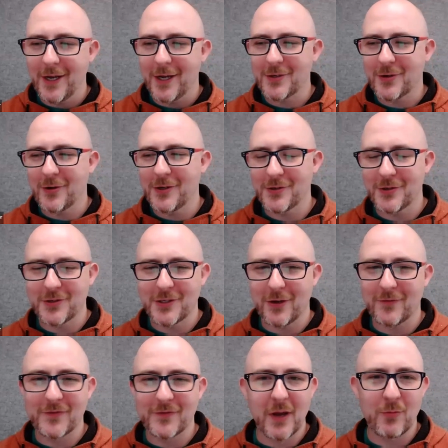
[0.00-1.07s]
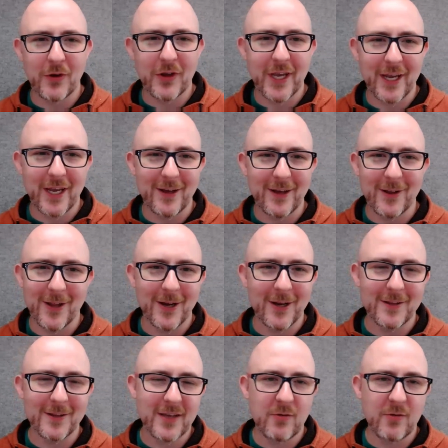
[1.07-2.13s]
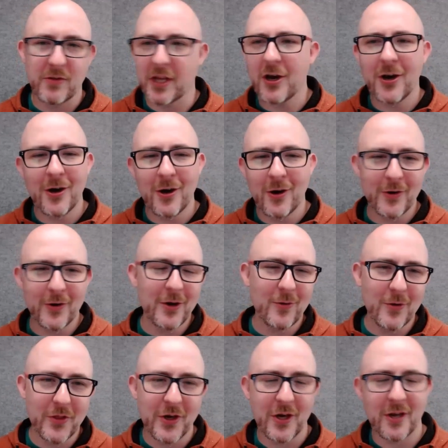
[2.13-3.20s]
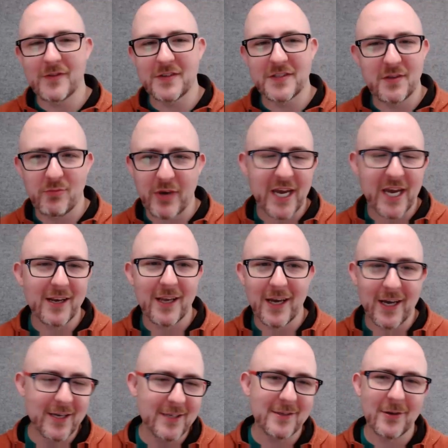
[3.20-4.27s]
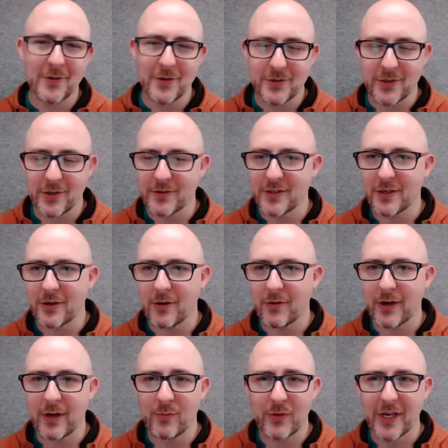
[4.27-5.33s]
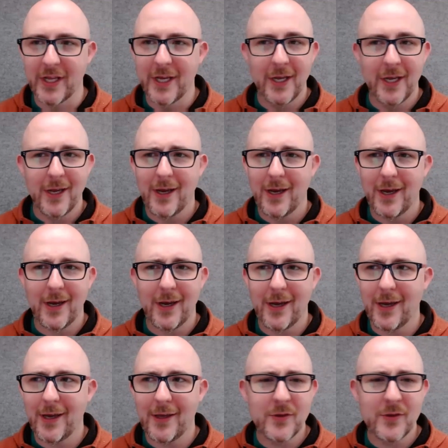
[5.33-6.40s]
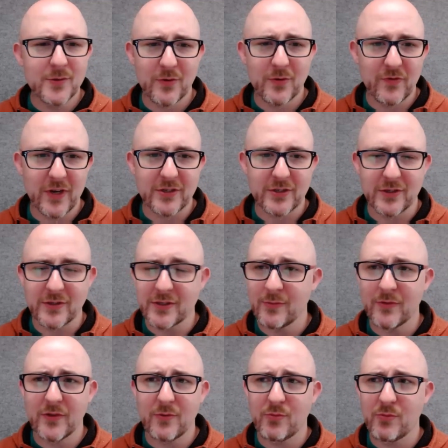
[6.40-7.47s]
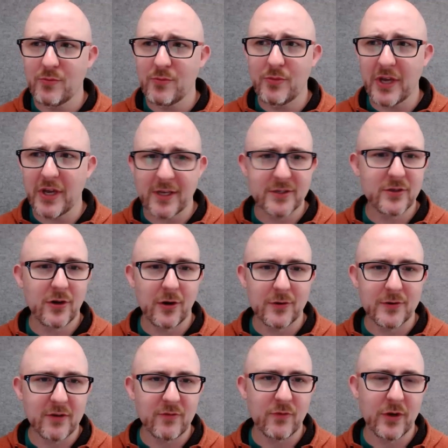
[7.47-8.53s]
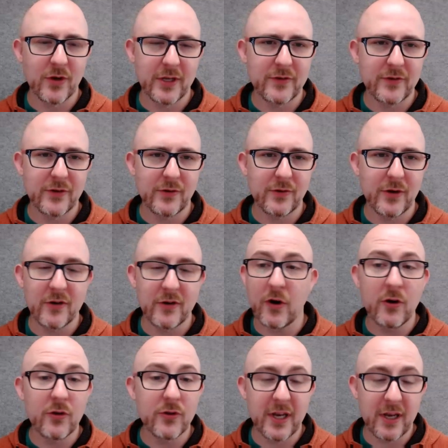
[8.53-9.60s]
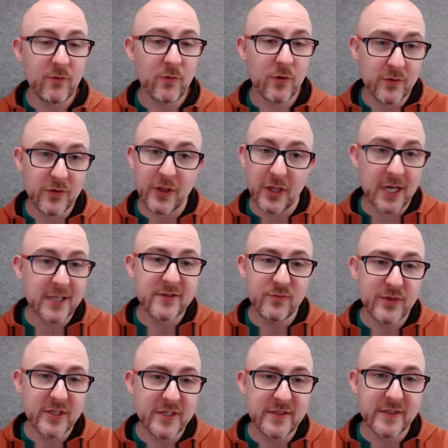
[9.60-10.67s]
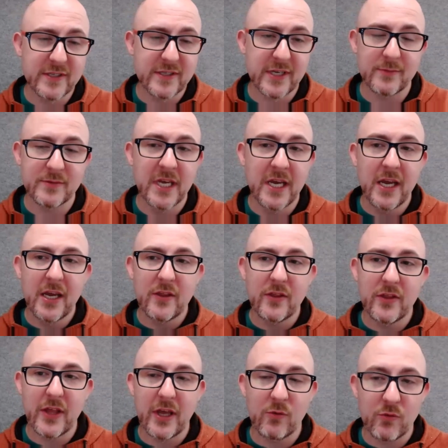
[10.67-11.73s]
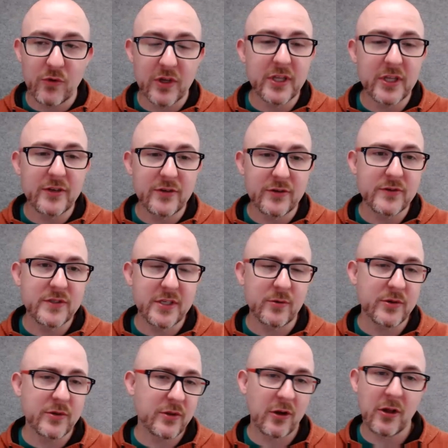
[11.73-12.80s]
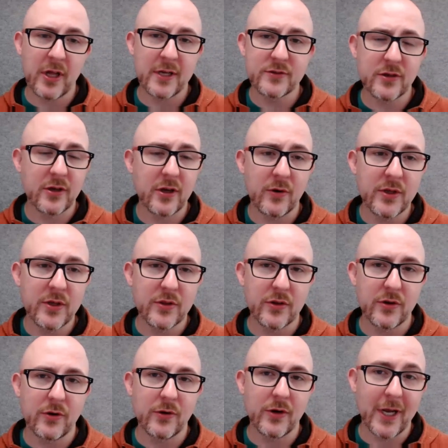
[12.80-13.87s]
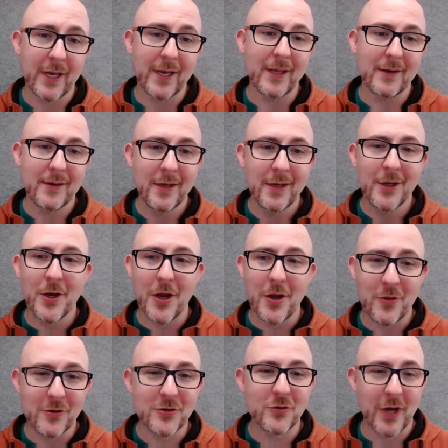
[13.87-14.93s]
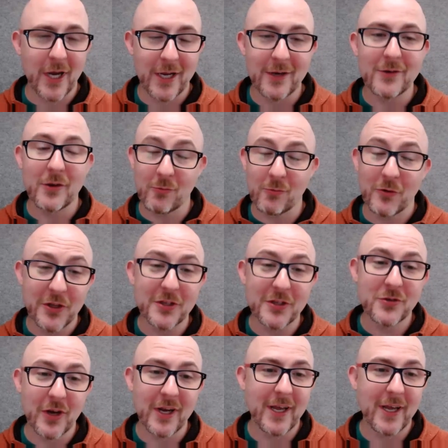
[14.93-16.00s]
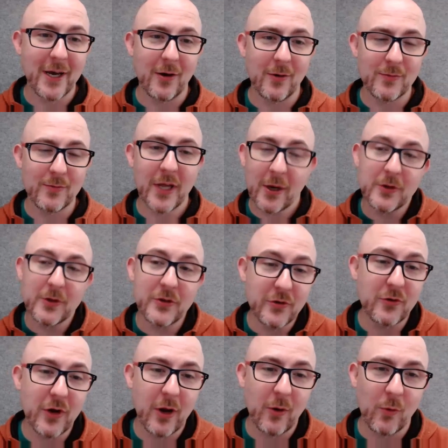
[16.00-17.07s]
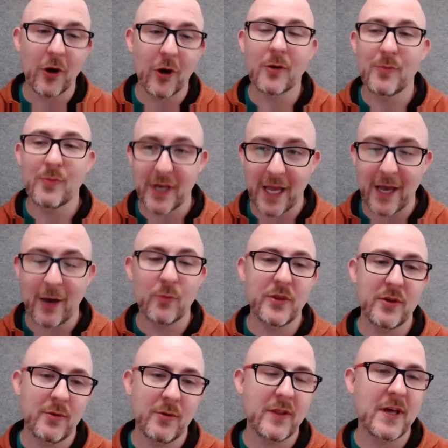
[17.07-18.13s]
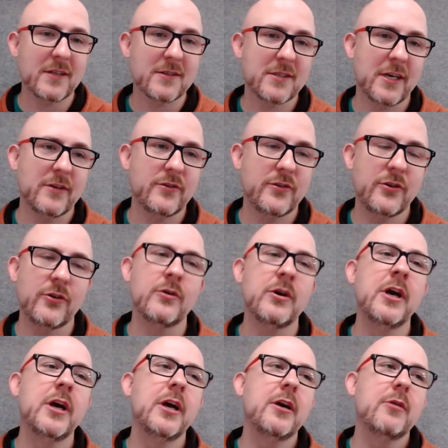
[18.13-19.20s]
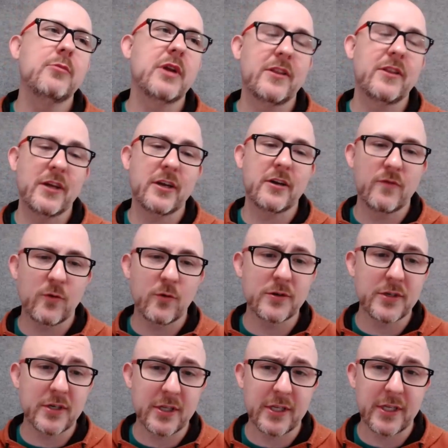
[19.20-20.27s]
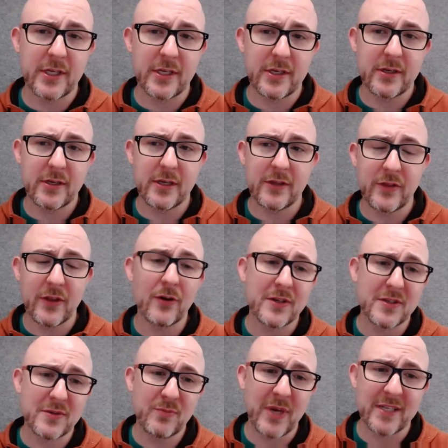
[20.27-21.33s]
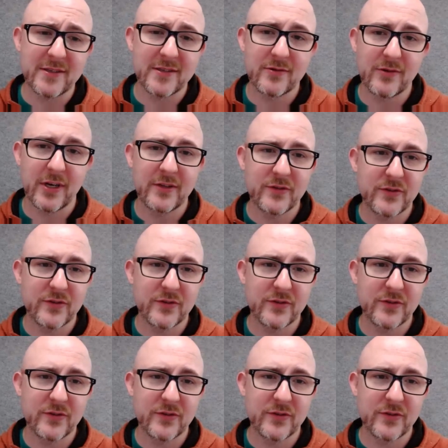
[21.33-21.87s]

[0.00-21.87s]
Attorneys are self-deprecating a lot of the time. Like, oh, we're thought of as the bad guys and all the jokes that go around. But in this profession, some of the biggest hearts I've run into of all, and I've worked with lots of business types, they really do see what their clients are going through, and they're really trying to help, not only do great work, but help them on that side too. But I think unfortunately at their expense, right?